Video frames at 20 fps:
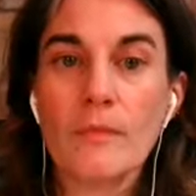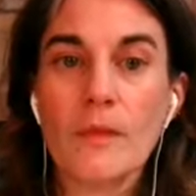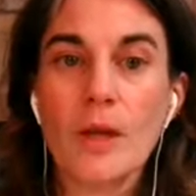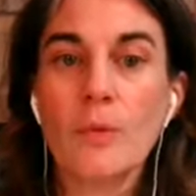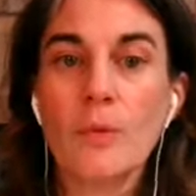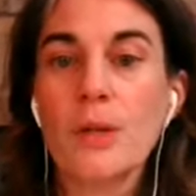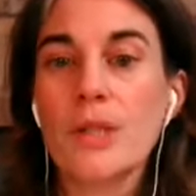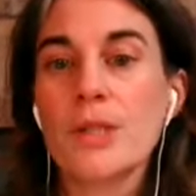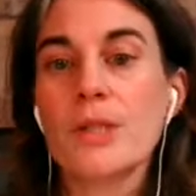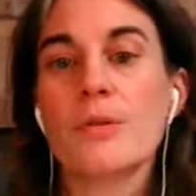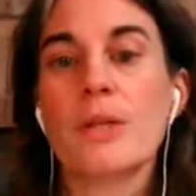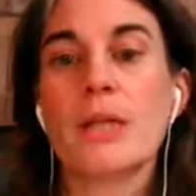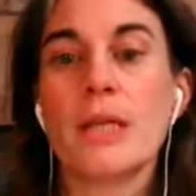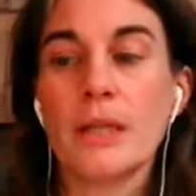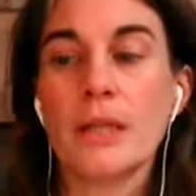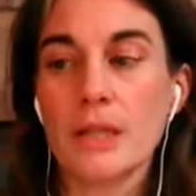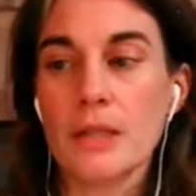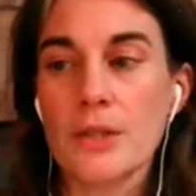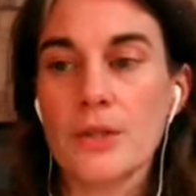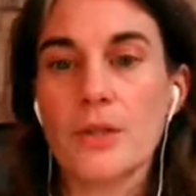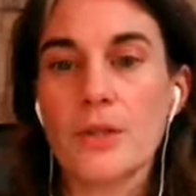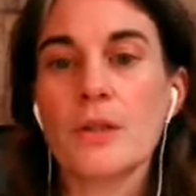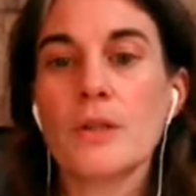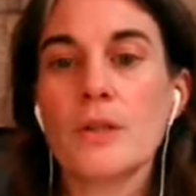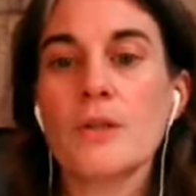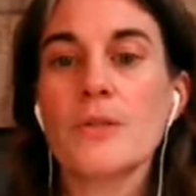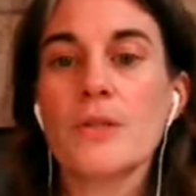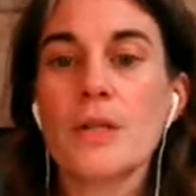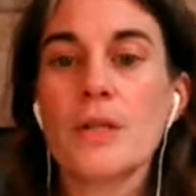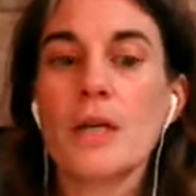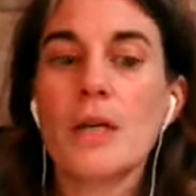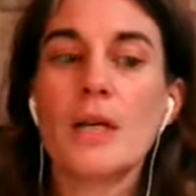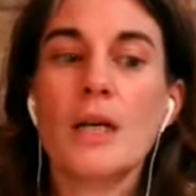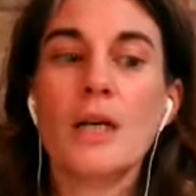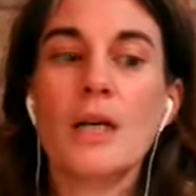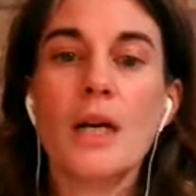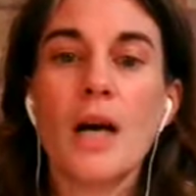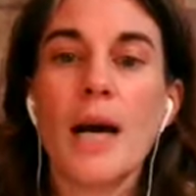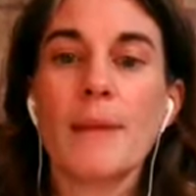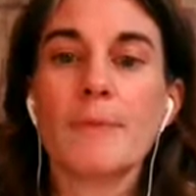we do healing circles.
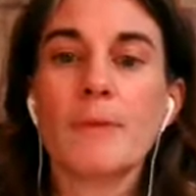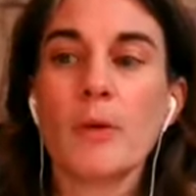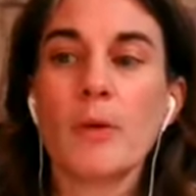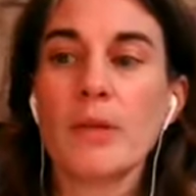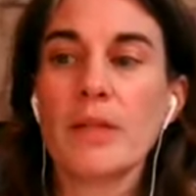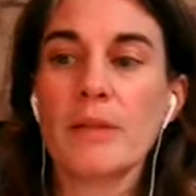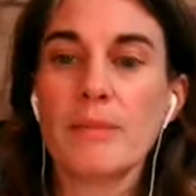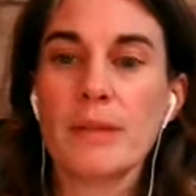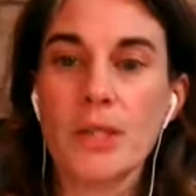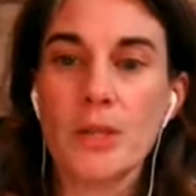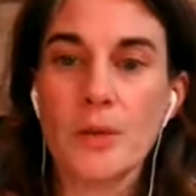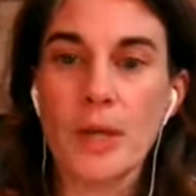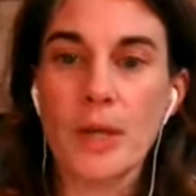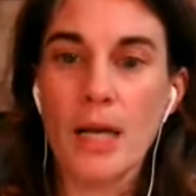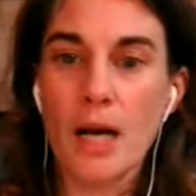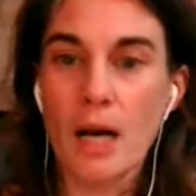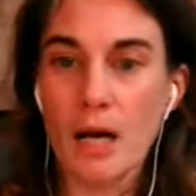I'm going to be doing